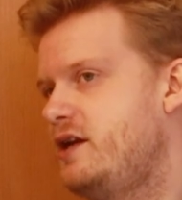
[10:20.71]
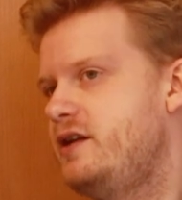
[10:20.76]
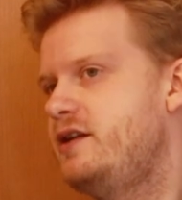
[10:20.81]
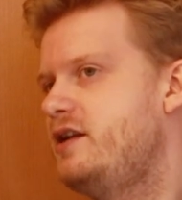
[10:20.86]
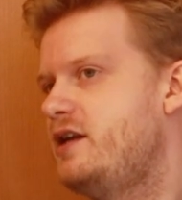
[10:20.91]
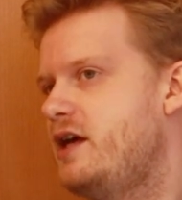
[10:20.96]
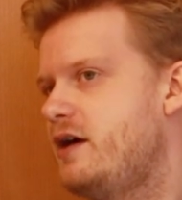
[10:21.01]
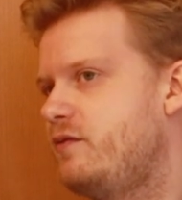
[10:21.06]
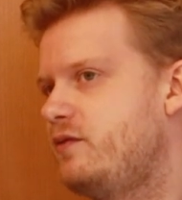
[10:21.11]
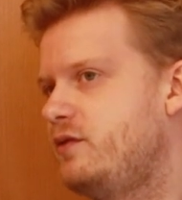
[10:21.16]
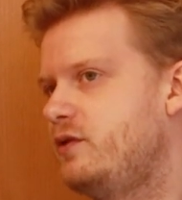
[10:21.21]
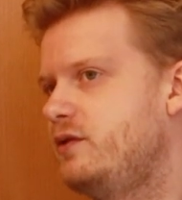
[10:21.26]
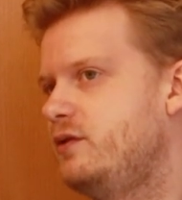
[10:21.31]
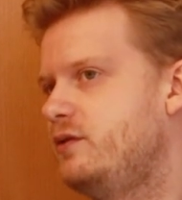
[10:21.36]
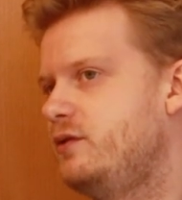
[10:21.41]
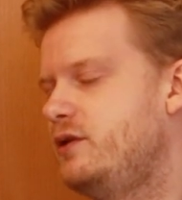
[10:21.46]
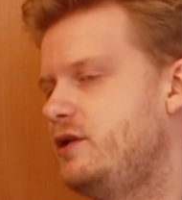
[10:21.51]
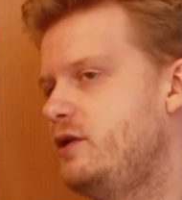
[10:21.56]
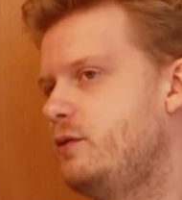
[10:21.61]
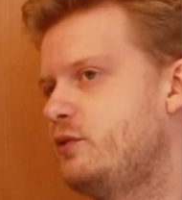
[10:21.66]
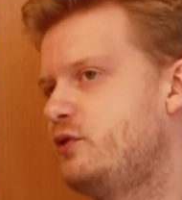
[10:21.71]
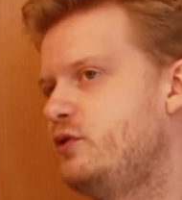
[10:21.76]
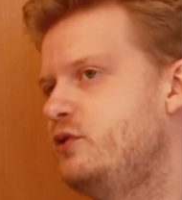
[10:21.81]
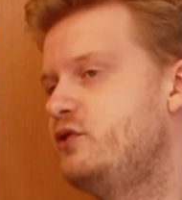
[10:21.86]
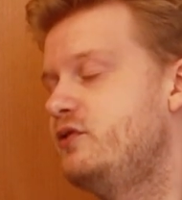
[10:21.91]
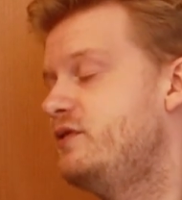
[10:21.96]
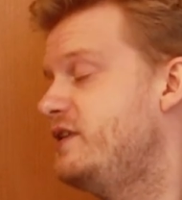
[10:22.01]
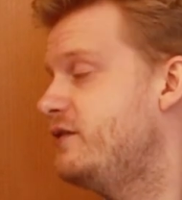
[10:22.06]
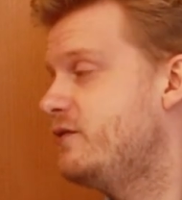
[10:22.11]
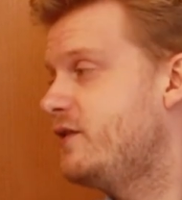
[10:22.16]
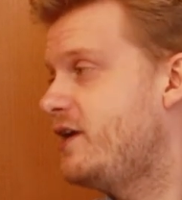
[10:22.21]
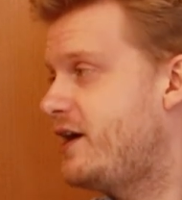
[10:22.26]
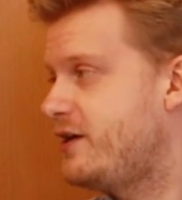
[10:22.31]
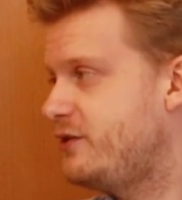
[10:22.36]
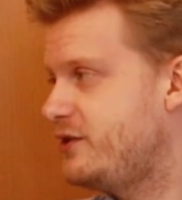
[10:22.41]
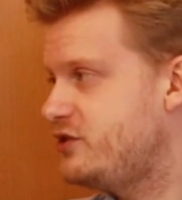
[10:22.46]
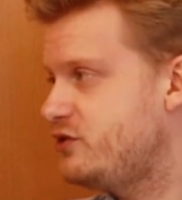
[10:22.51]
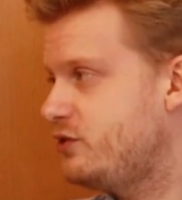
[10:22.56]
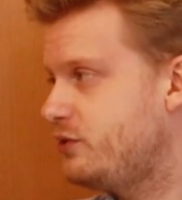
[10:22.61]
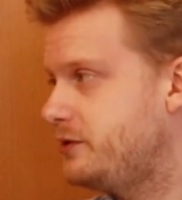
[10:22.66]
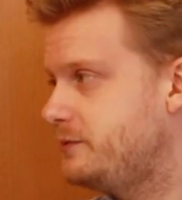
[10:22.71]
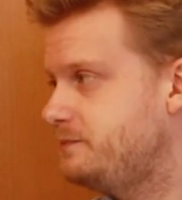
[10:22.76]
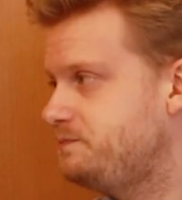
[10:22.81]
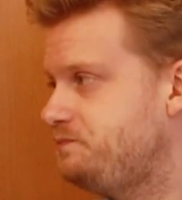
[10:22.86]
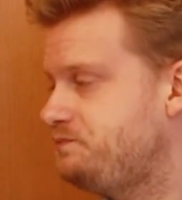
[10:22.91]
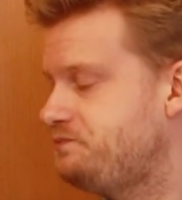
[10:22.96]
They didn't have the opportunity to really rely on each other.